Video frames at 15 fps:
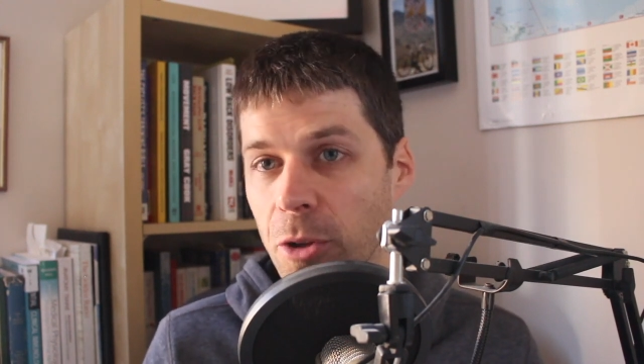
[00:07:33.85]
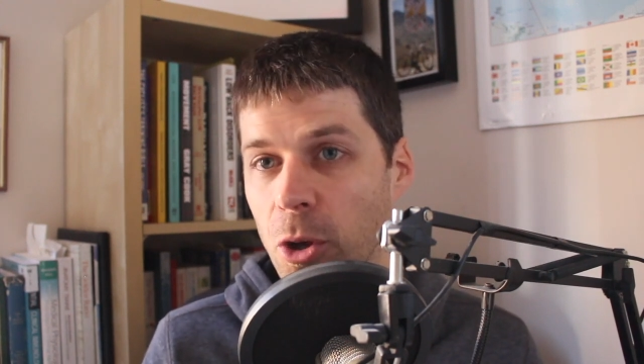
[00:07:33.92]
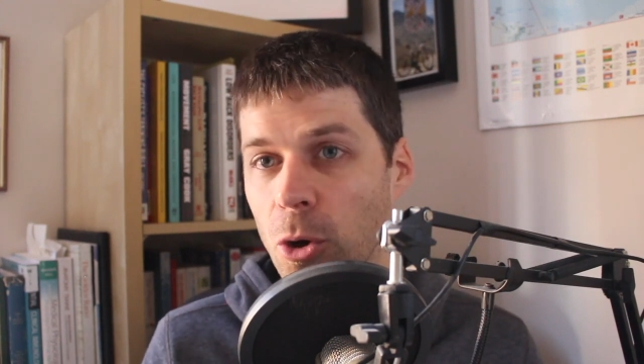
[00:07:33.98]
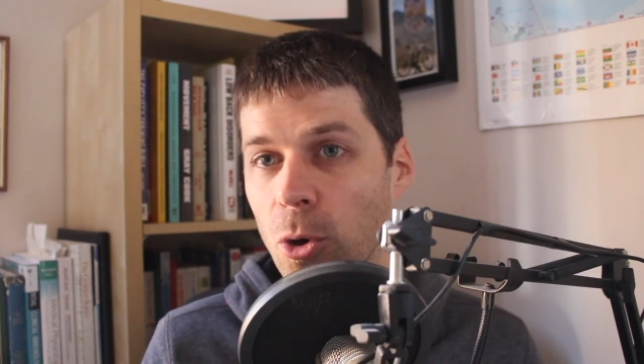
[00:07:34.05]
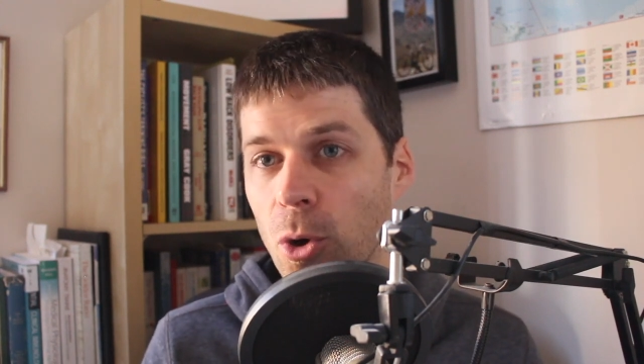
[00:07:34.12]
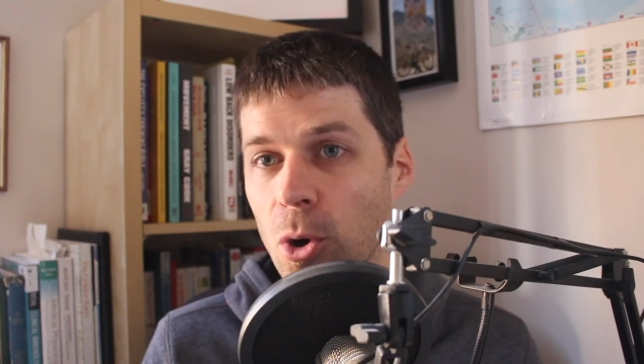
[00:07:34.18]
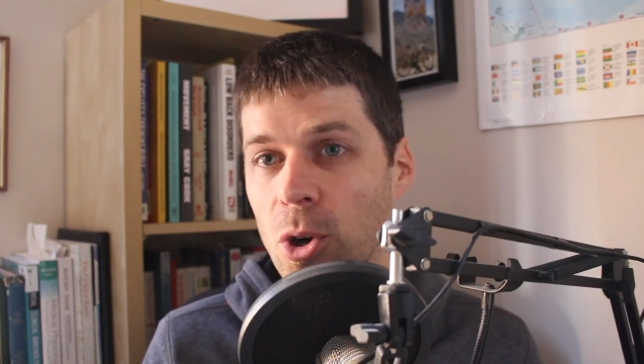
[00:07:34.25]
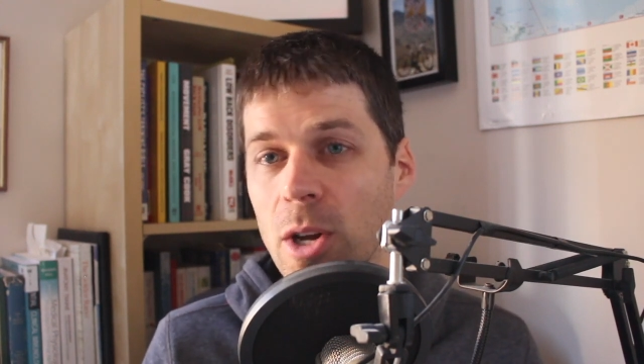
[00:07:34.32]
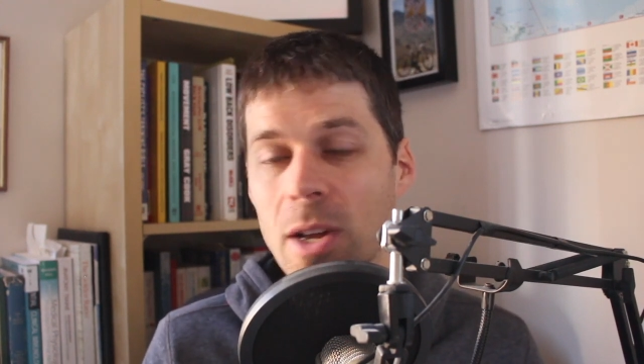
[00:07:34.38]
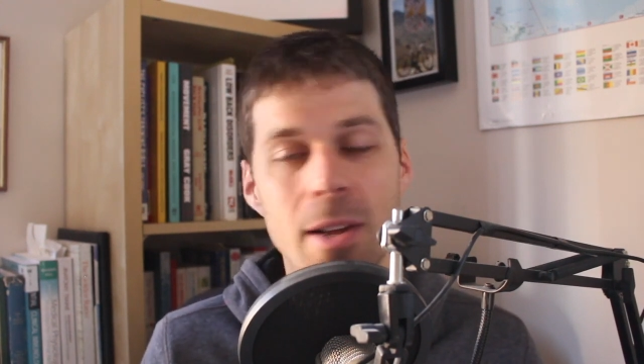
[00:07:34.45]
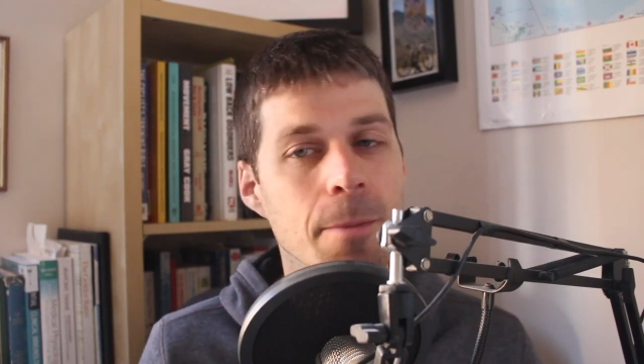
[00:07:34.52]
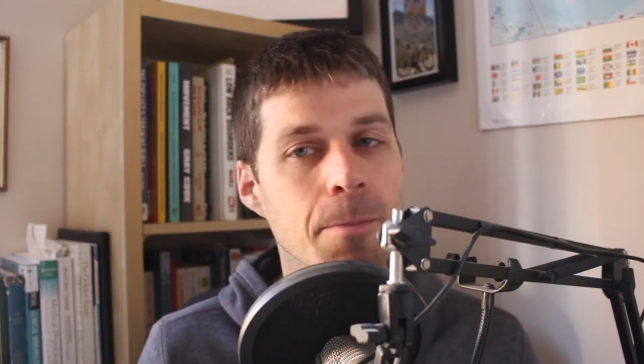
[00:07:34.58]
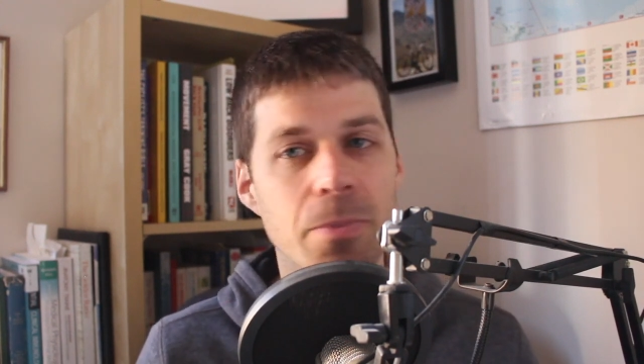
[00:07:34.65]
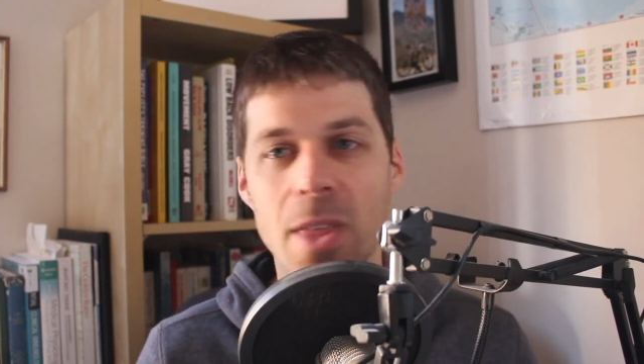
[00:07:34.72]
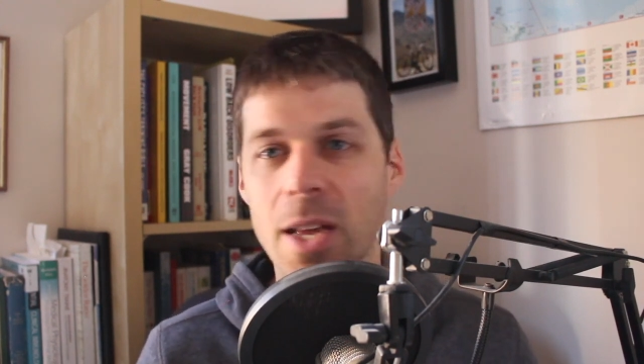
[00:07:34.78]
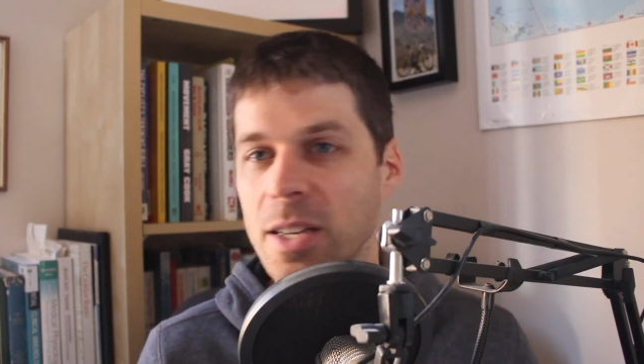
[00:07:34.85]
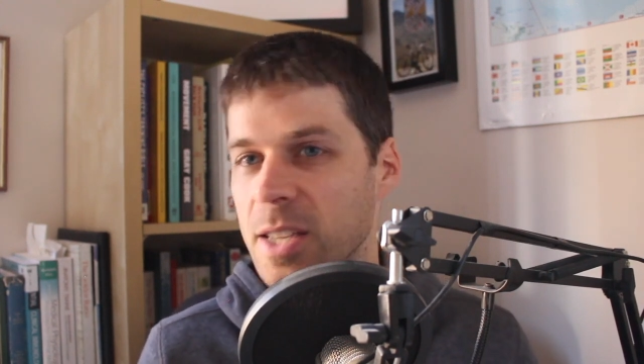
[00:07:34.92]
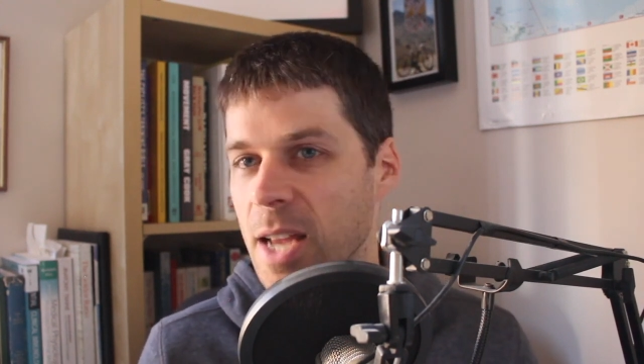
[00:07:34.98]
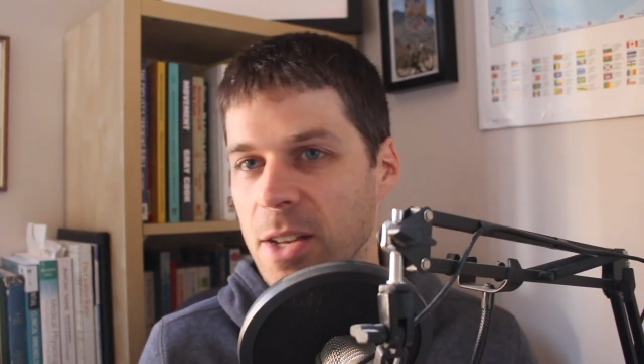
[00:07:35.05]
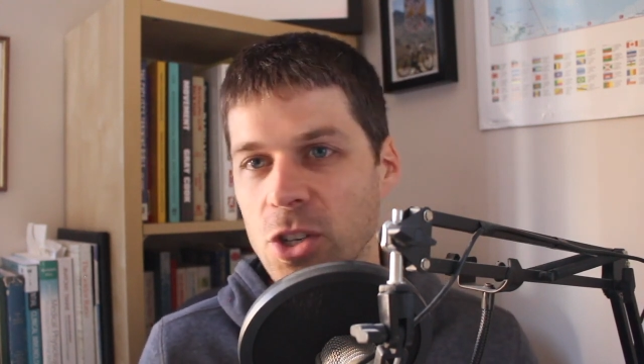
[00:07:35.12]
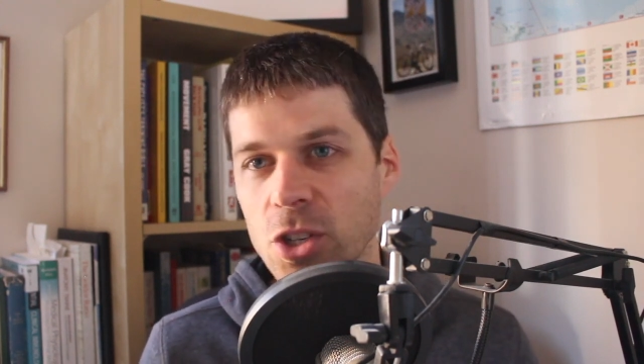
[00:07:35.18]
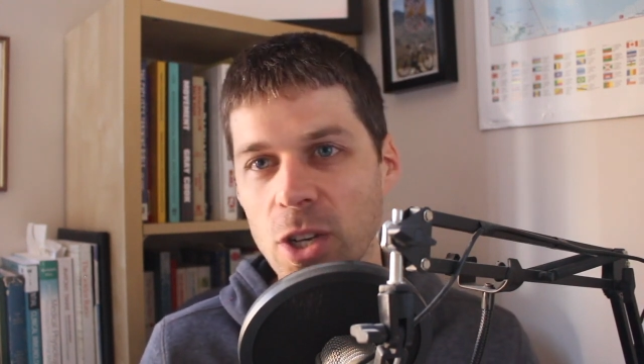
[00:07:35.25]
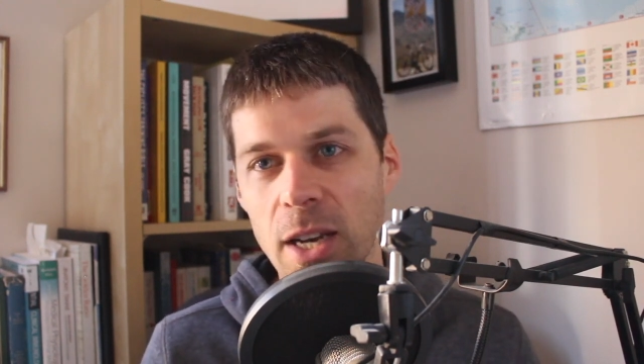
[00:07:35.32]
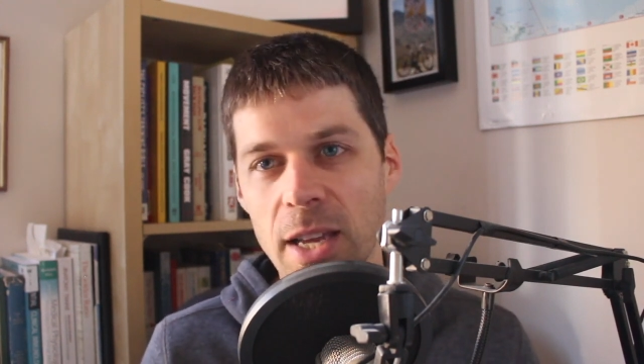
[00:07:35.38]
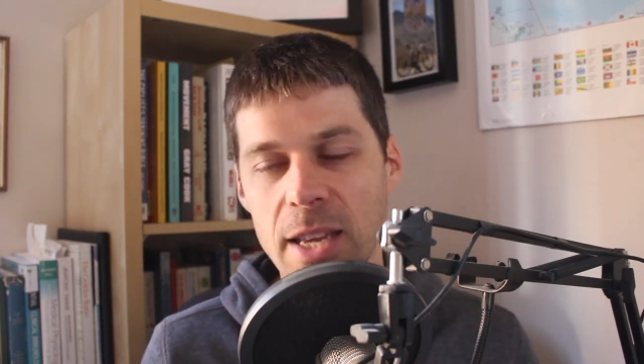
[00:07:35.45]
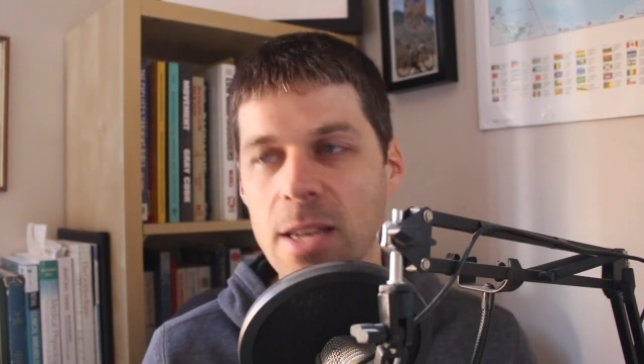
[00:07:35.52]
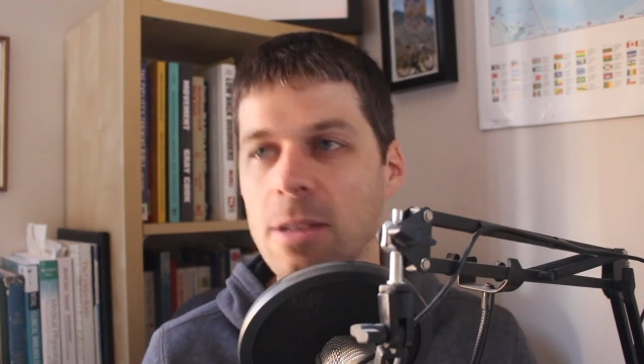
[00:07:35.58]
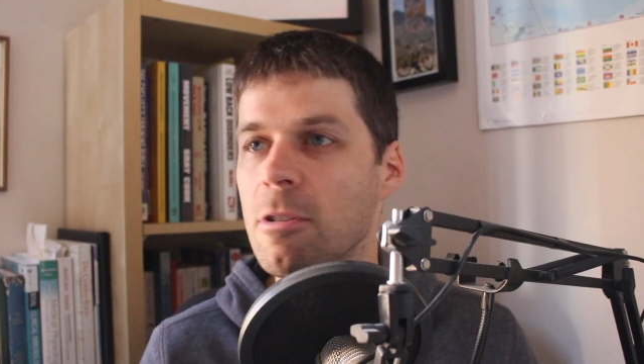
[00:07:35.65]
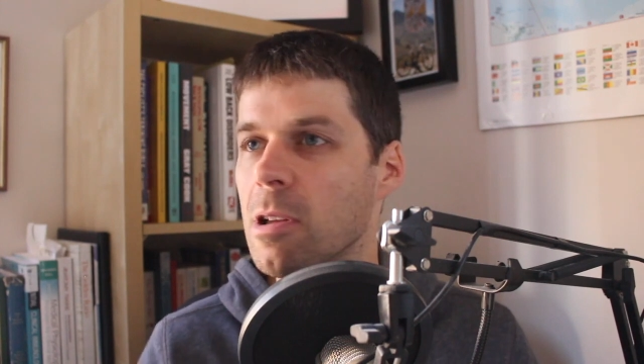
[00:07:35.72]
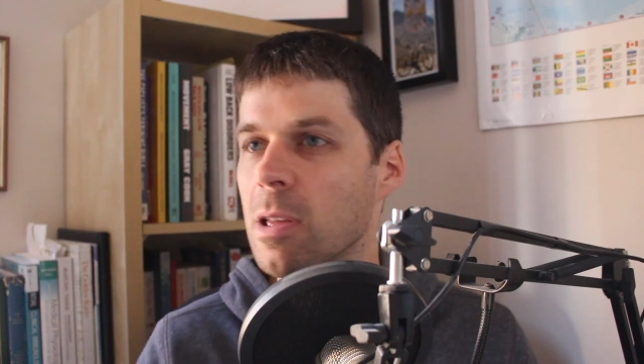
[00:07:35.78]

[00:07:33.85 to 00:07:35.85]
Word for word: core, then essentially